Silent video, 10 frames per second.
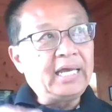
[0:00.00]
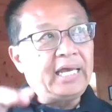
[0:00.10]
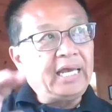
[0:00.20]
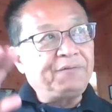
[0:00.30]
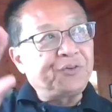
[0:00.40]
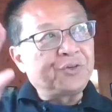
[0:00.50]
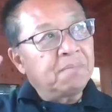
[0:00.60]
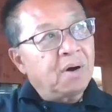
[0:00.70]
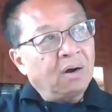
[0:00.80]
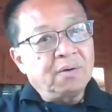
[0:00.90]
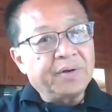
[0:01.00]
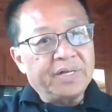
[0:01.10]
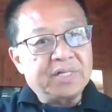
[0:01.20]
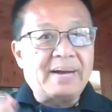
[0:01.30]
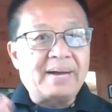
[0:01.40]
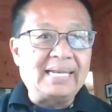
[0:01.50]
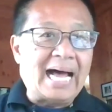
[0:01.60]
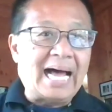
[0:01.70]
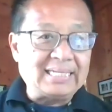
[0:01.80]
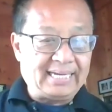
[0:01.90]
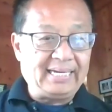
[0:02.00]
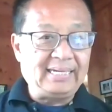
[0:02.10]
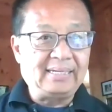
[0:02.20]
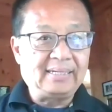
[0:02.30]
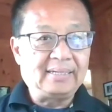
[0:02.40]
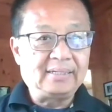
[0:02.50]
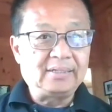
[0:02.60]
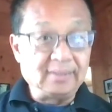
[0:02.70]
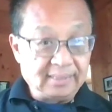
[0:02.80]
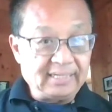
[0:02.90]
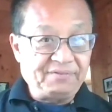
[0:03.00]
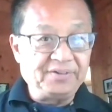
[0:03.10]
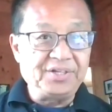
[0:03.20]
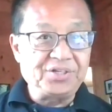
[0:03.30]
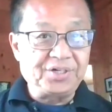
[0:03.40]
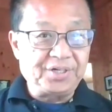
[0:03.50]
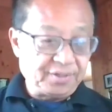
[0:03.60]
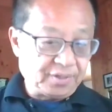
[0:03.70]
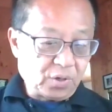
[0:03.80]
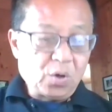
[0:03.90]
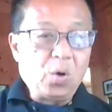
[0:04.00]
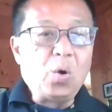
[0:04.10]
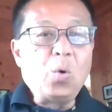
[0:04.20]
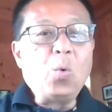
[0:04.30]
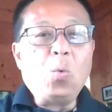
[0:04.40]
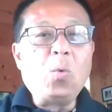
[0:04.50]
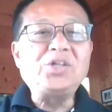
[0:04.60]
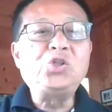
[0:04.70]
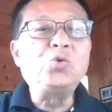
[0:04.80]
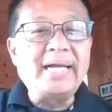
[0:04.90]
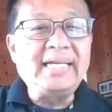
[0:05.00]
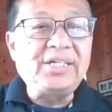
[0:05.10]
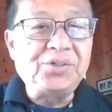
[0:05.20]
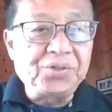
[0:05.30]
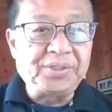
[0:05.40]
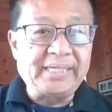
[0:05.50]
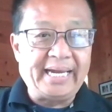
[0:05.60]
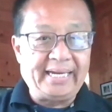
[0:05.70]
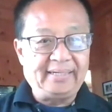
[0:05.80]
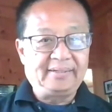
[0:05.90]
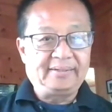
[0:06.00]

If tomorrow is my last day to live on this earth, what do I need to do today?